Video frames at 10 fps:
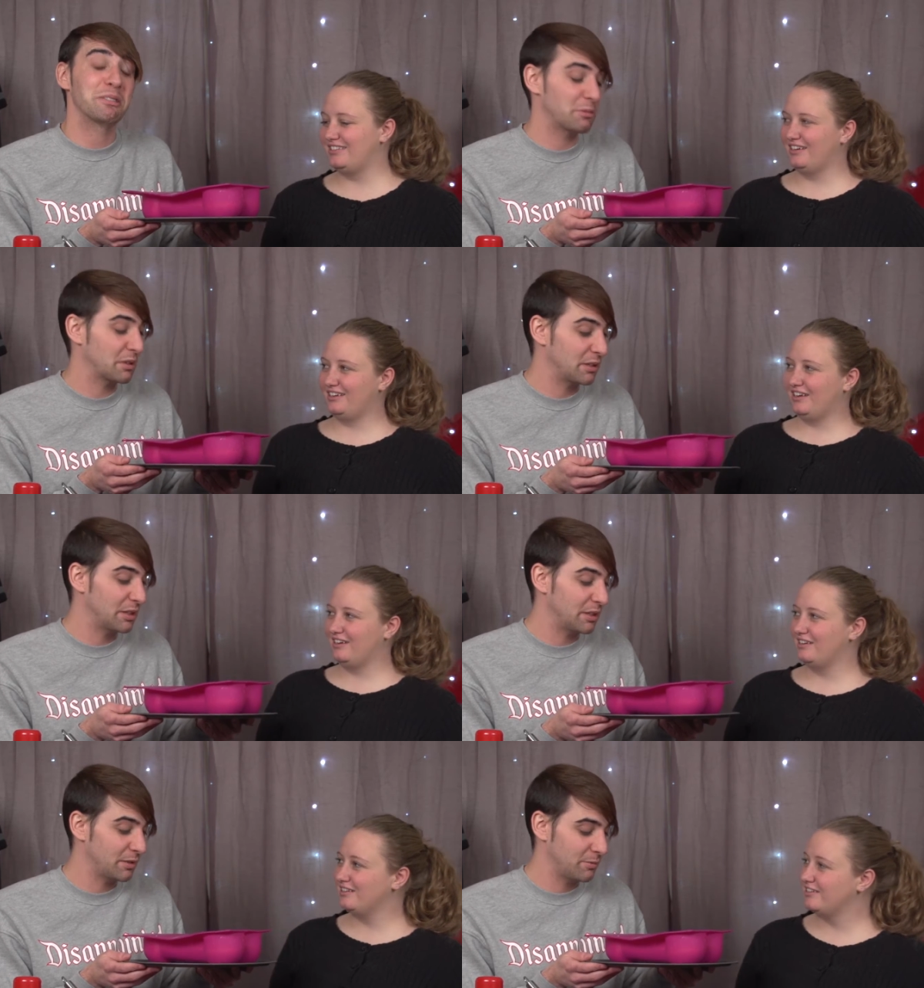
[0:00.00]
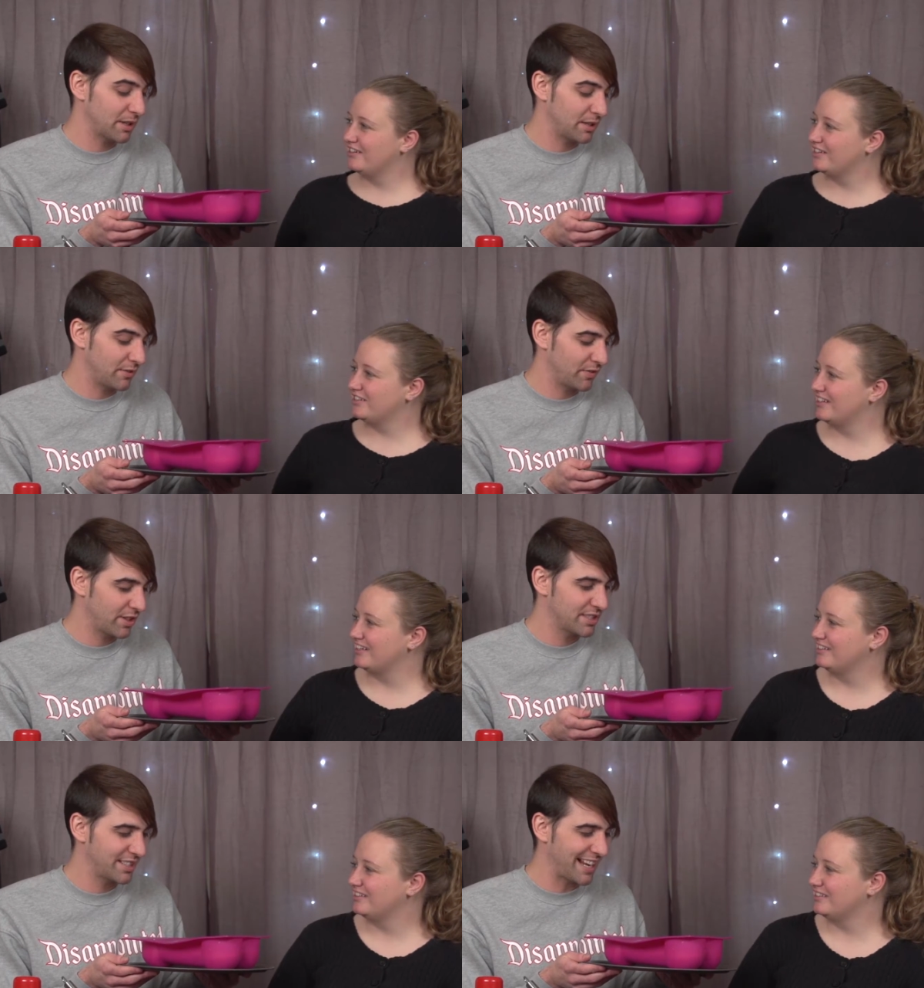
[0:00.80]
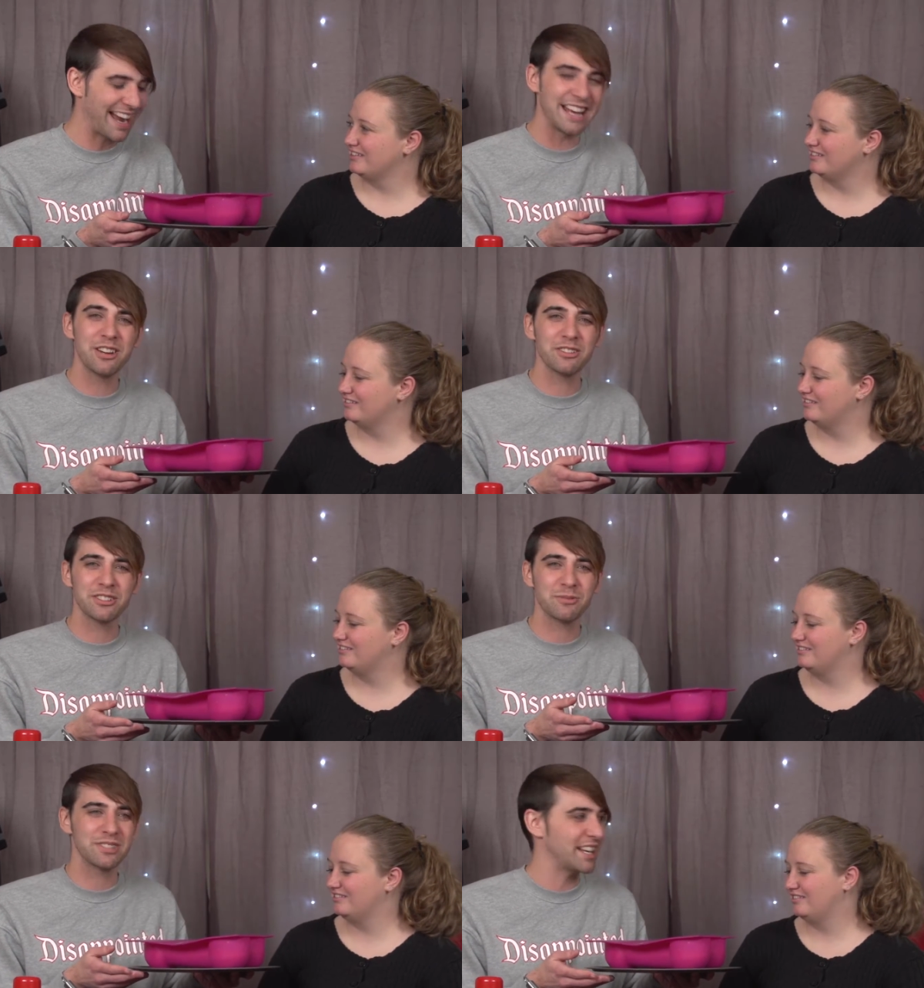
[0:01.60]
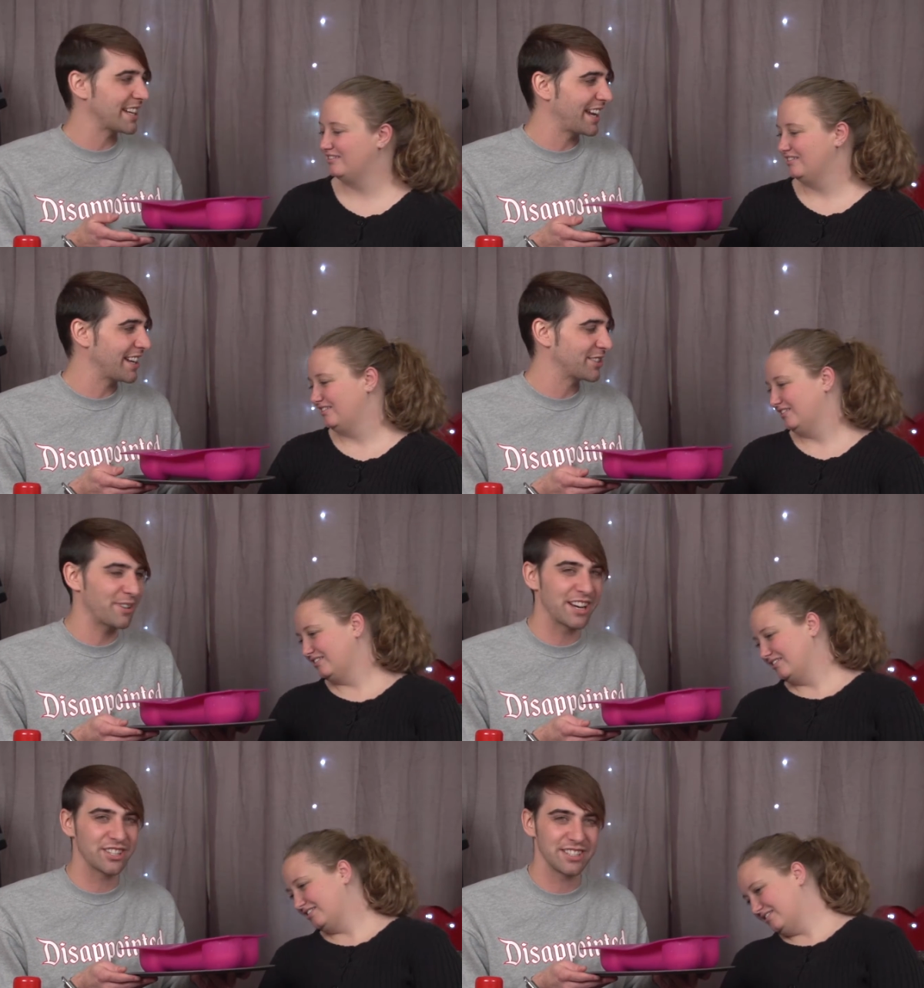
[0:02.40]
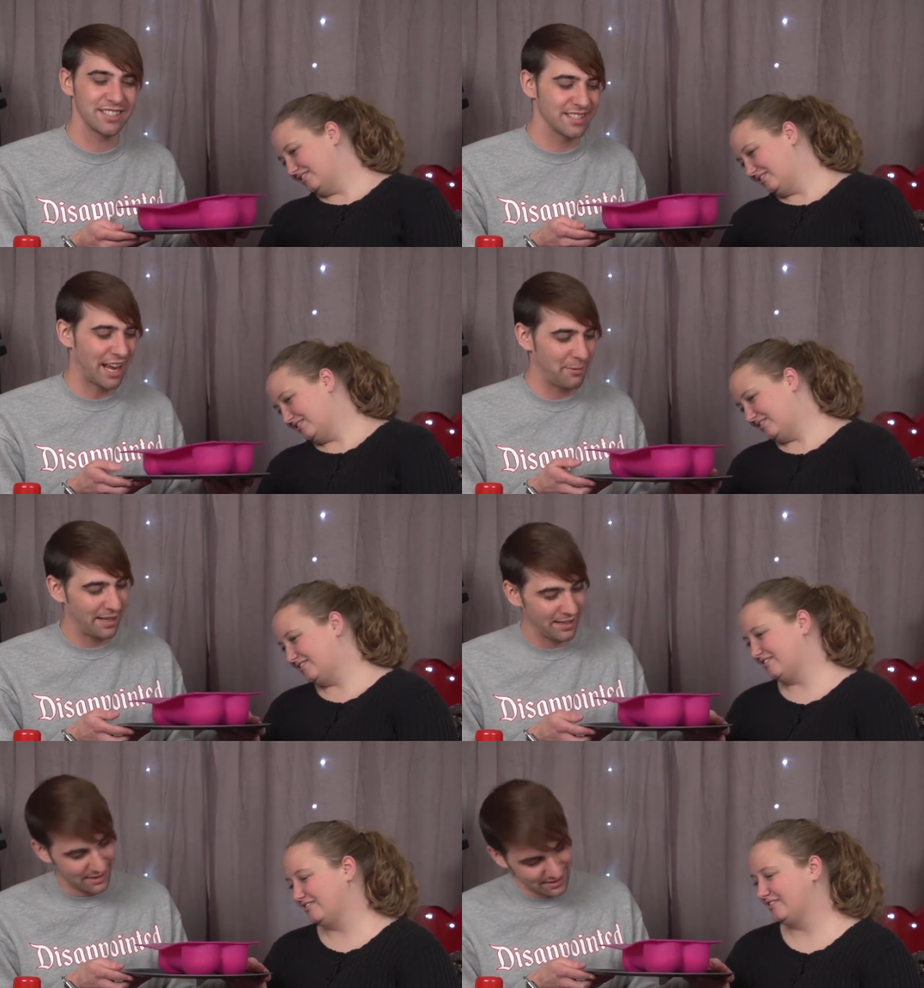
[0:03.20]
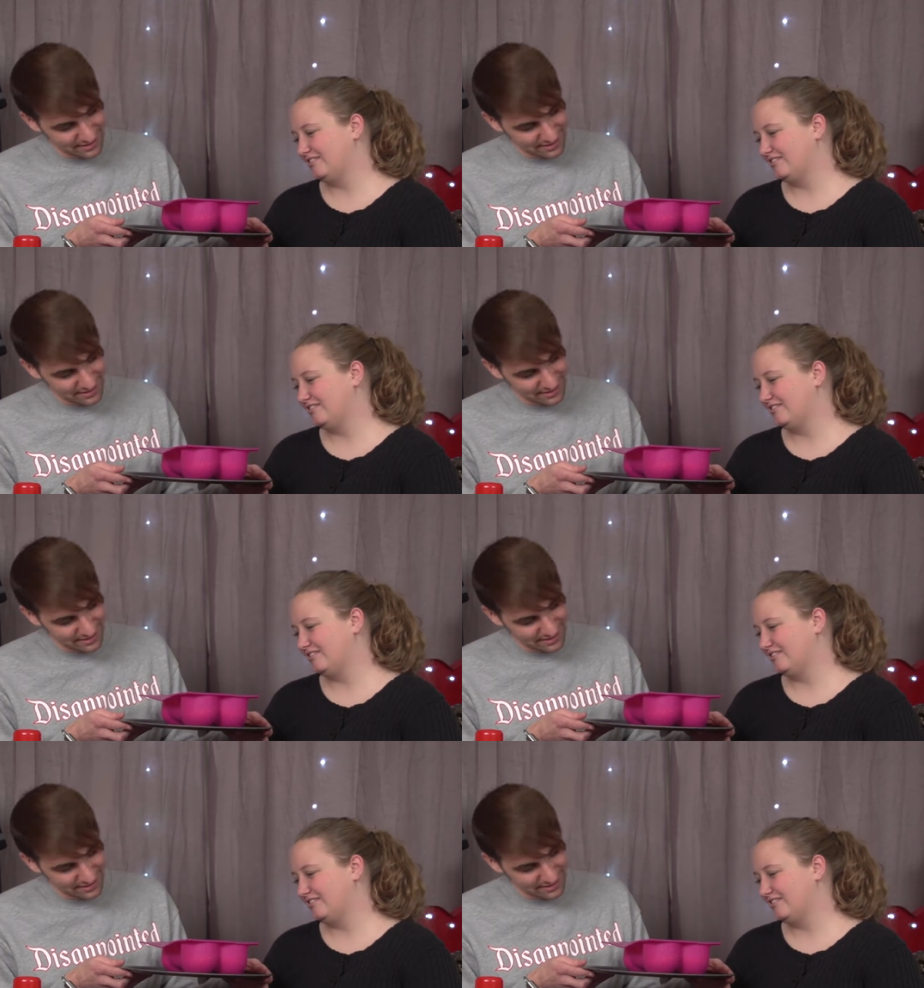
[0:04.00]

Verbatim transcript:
Speaker 1: dick cake direction of it. So. I know, there's no dick cake directions. I mean...